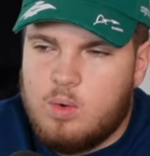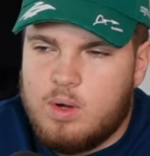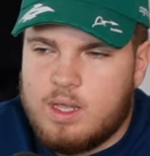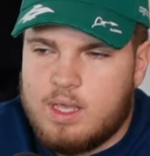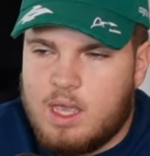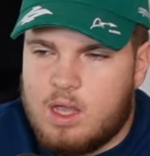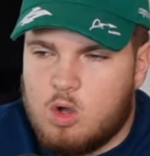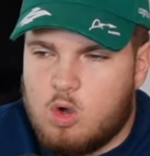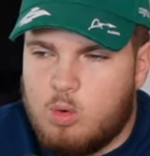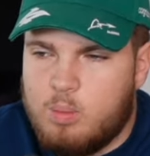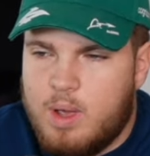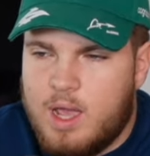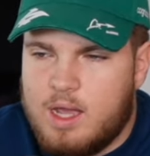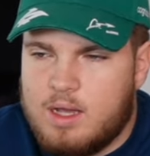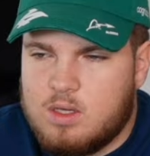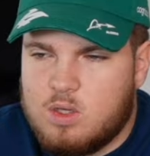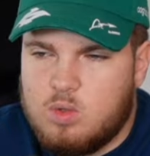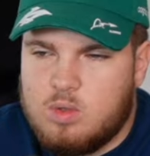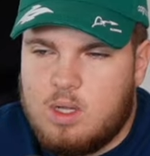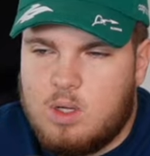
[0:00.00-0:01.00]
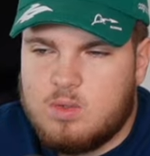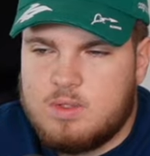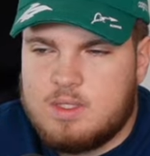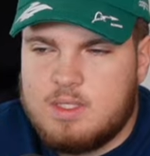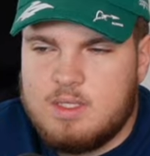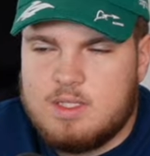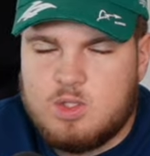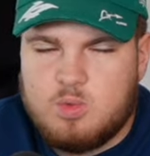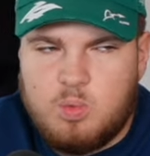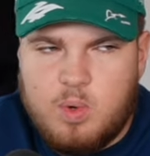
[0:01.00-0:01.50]
again go back, you now
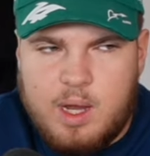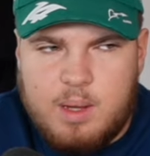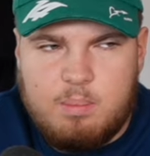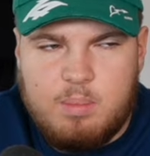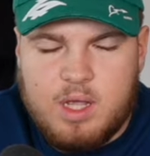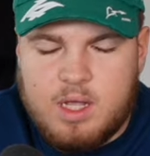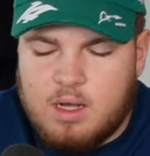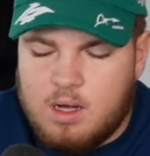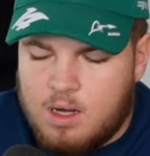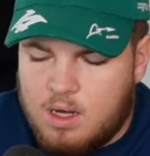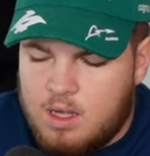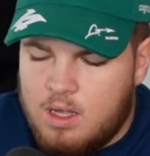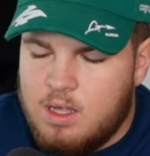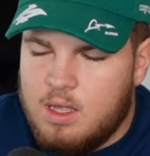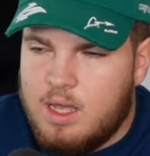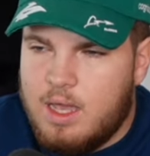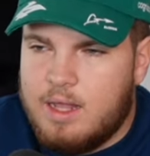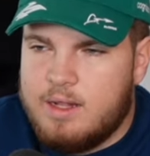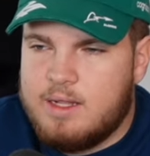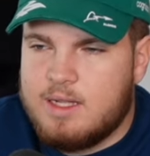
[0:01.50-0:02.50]
see it's way bigger, and